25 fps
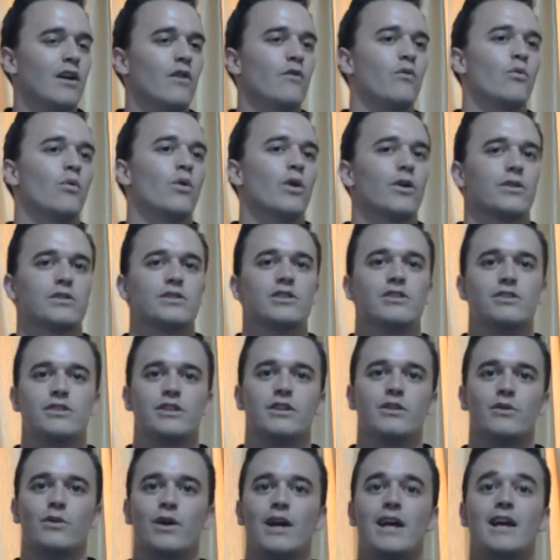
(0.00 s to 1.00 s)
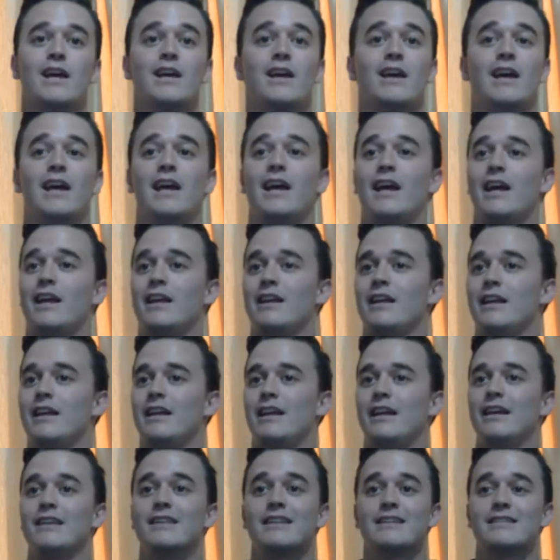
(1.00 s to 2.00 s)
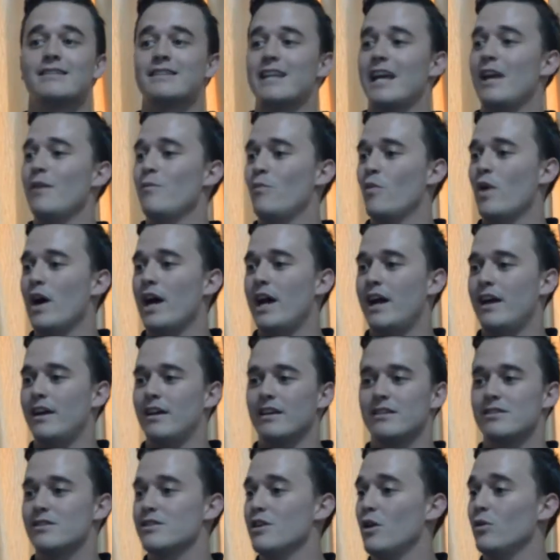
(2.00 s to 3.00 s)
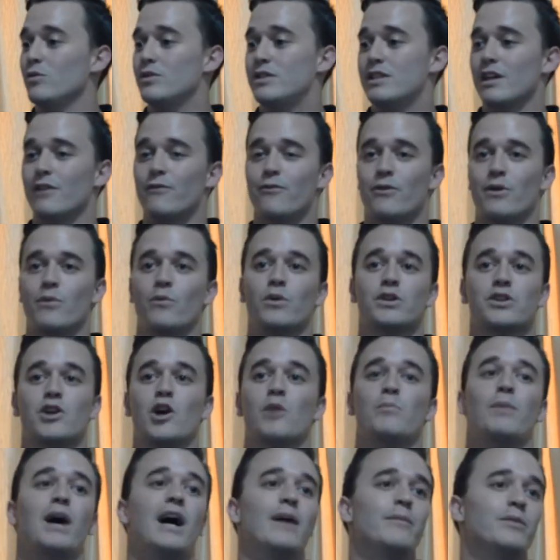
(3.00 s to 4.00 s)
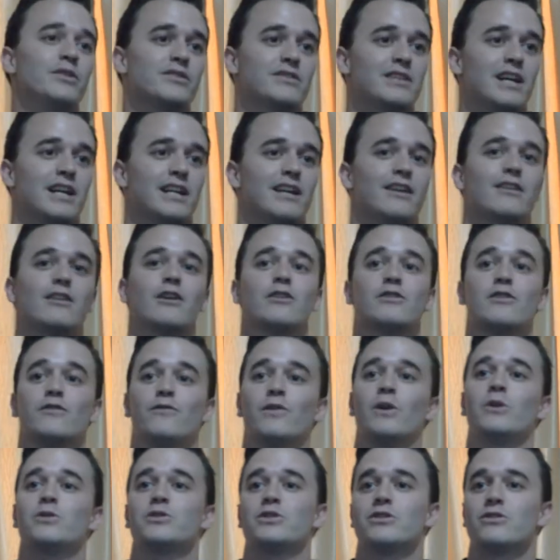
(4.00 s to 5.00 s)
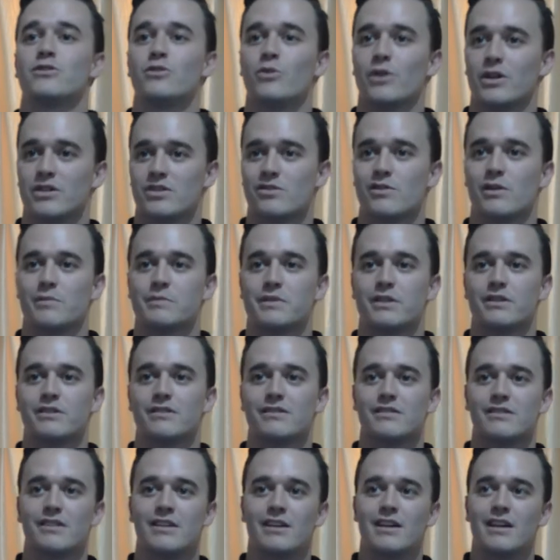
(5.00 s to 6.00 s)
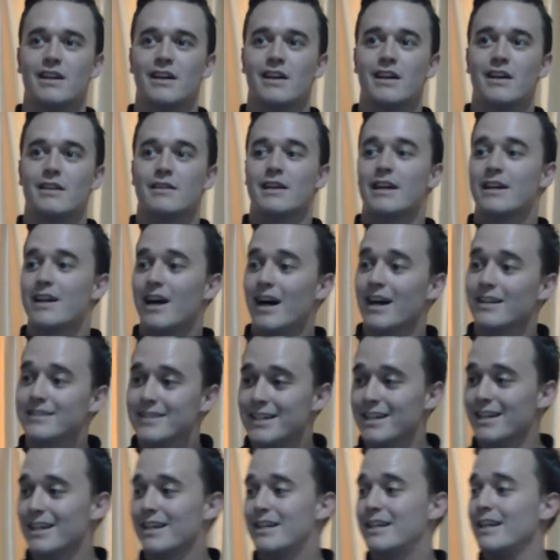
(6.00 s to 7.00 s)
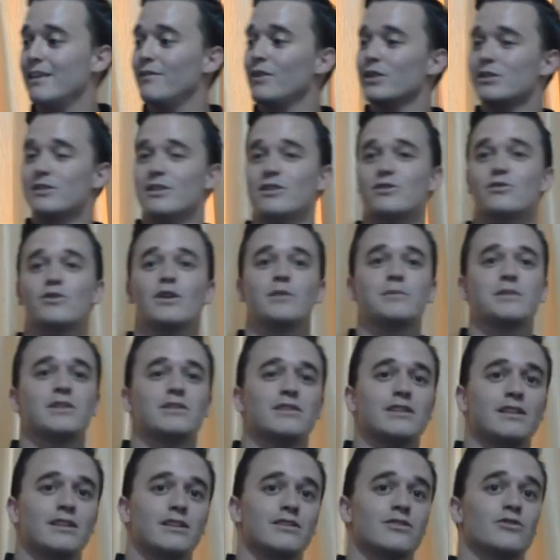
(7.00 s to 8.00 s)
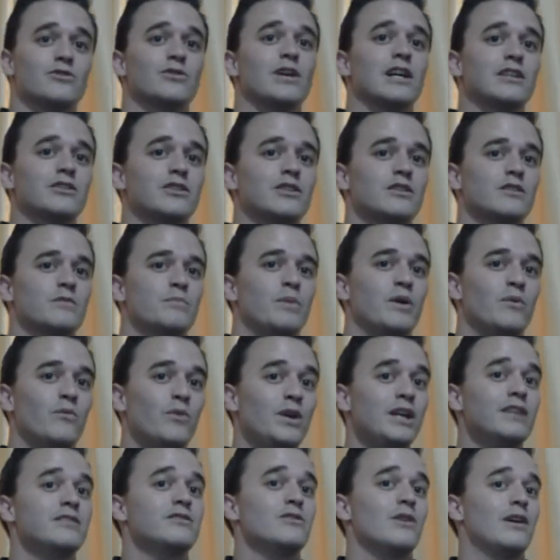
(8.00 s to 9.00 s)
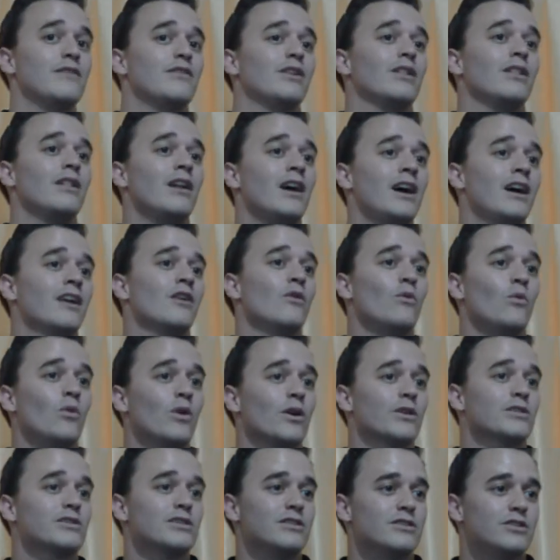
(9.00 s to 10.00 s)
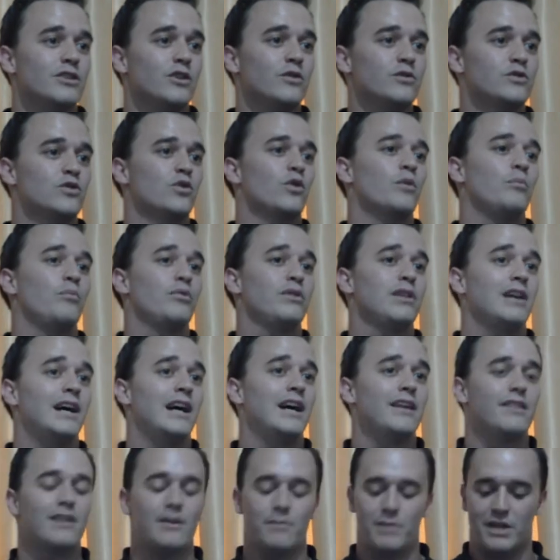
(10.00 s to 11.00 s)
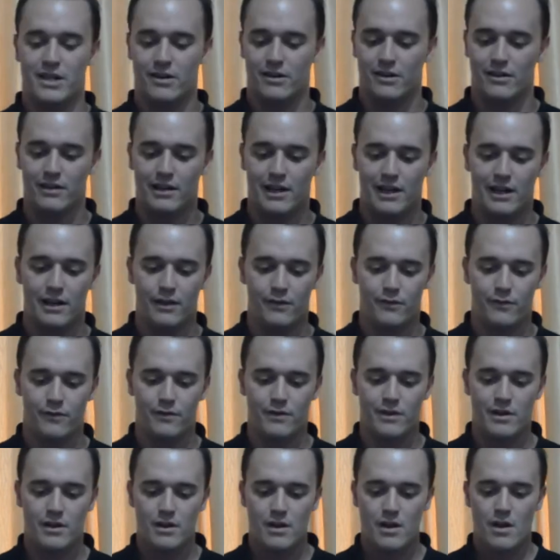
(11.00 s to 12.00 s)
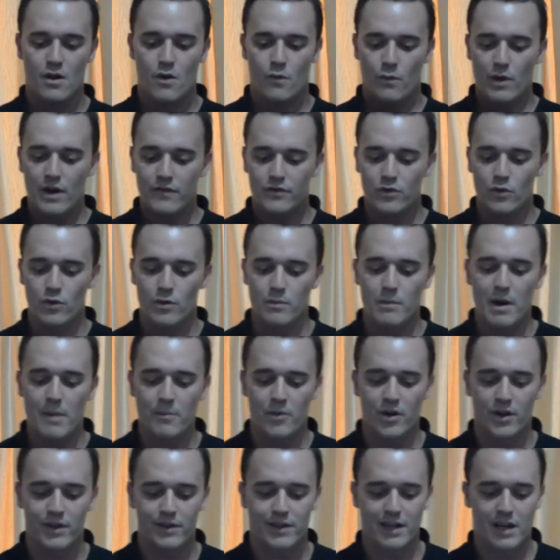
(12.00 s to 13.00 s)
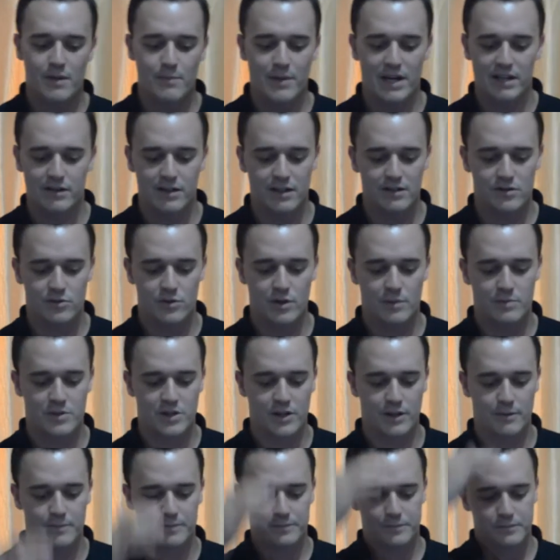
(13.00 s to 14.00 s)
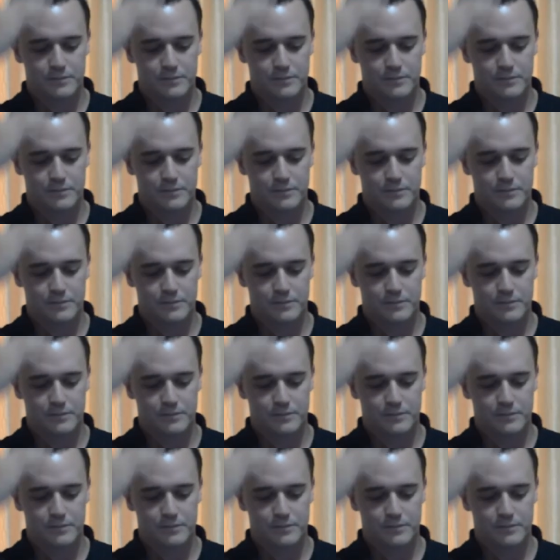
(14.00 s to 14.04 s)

of work to do. And in the same way, it's no different with our Bible study and our devotion to our scriptures. Mm. That God's going to give us these scriptures and instructions, but we still have a lot of work to do to apply them in our life. Yeah. We have to remember and think about this scripture.